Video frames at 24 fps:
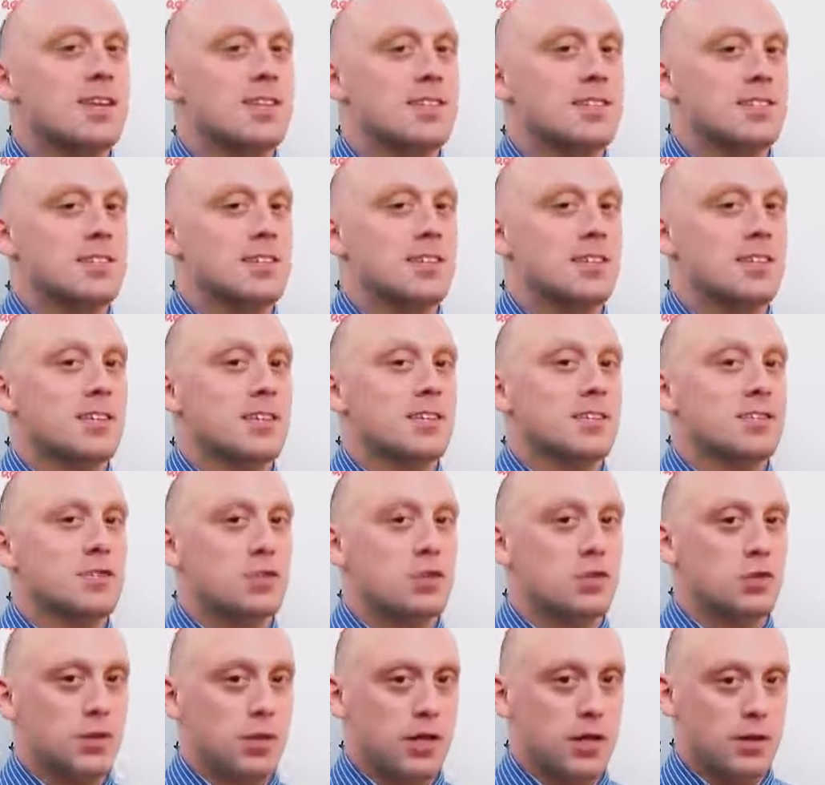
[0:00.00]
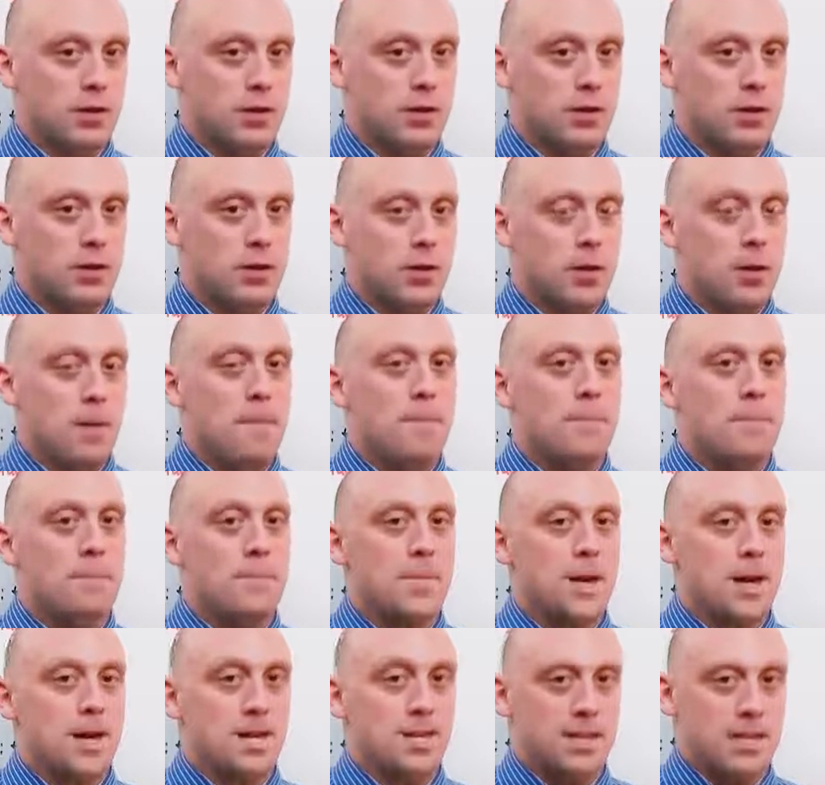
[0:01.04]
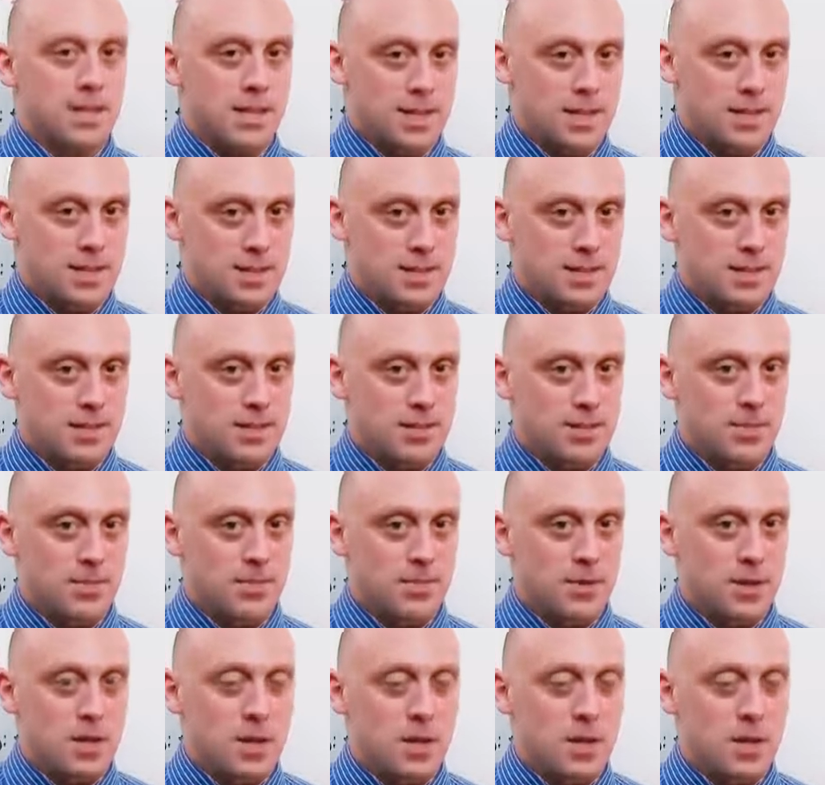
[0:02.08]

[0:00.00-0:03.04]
insulin is cleared by the kidneys.